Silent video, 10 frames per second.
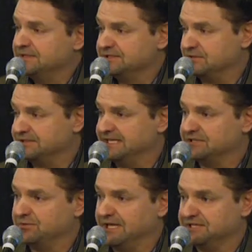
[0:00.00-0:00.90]
So it
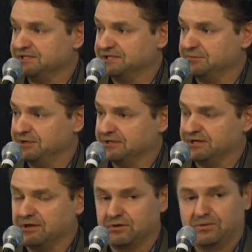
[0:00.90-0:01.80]
takes relationship
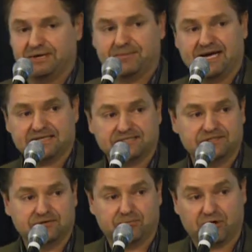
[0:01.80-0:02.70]
building all the way back
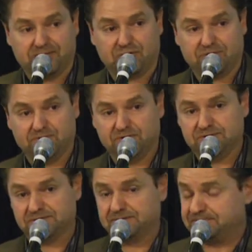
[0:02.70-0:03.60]
to the primary
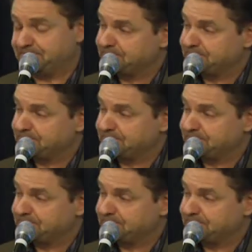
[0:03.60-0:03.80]
producer.